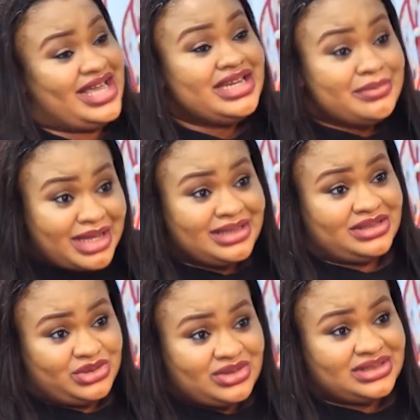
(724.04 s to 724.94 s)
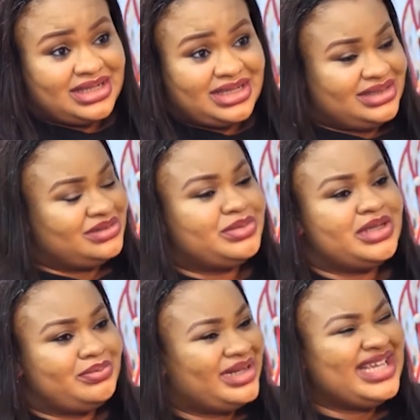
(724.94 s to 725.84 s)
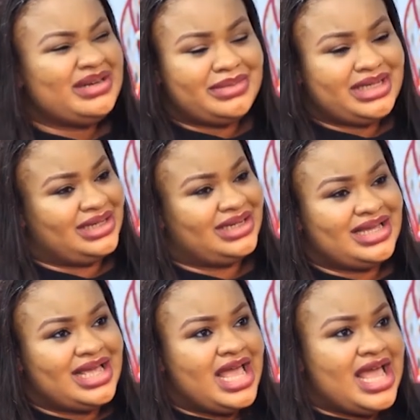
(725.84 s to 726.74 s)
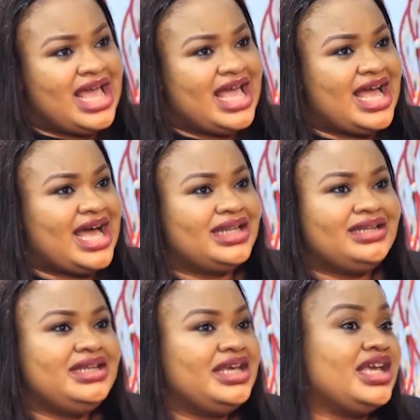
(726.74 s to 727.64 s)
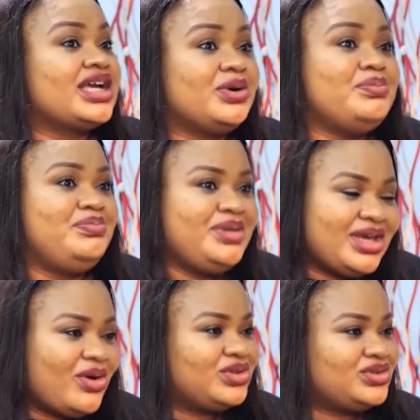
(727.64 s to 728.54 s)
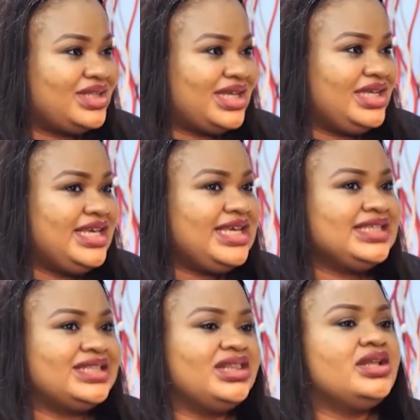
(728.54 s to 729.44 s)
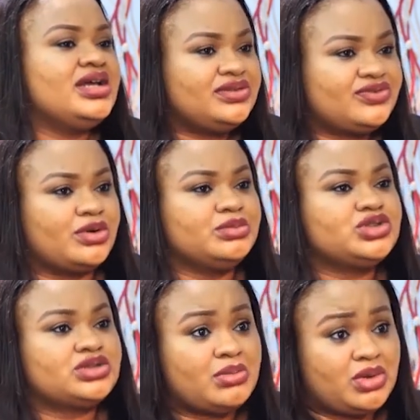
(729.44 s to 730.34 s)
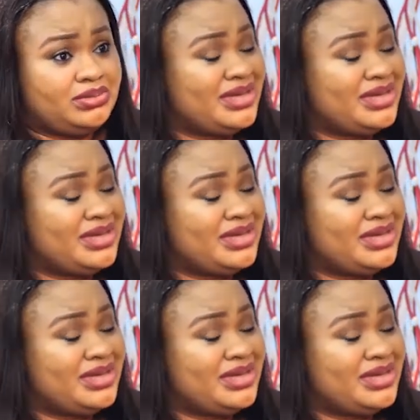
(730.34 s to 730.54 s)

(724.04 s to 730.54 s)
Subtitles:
any man that does that is being plain mean. And it could be also that he's learned from someone,